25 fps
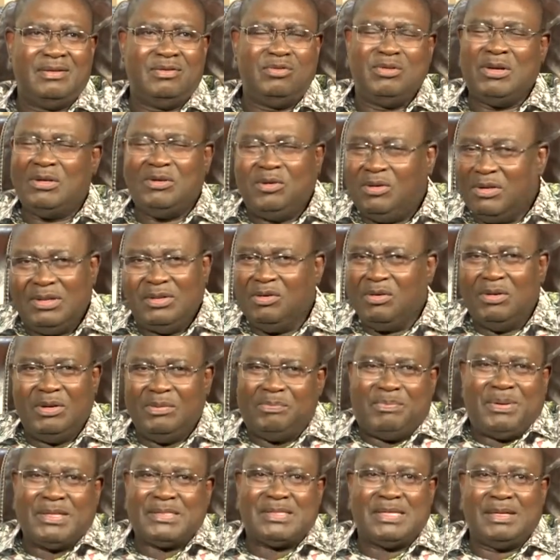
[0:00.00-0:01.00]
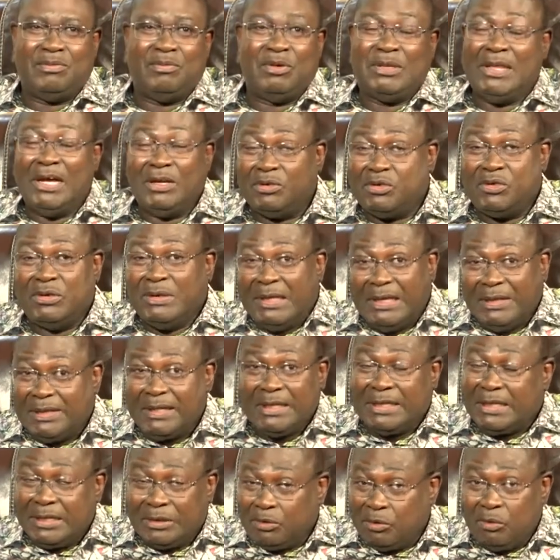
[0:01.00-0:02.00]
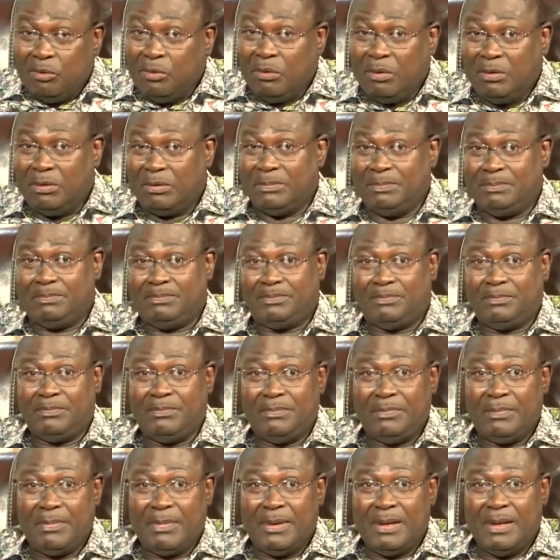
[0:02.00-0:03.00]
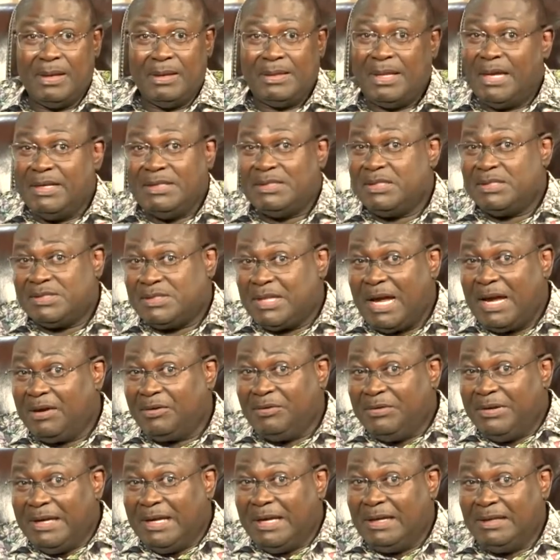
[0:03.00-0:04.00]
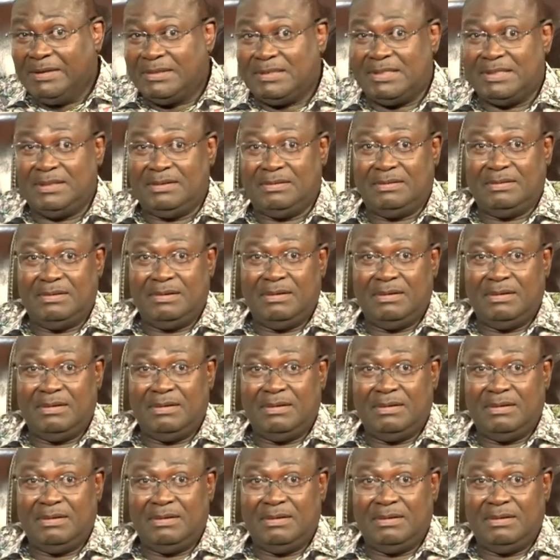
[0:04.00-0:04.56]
You are not the only person. Without you, nothing can go on. That is a stark reality.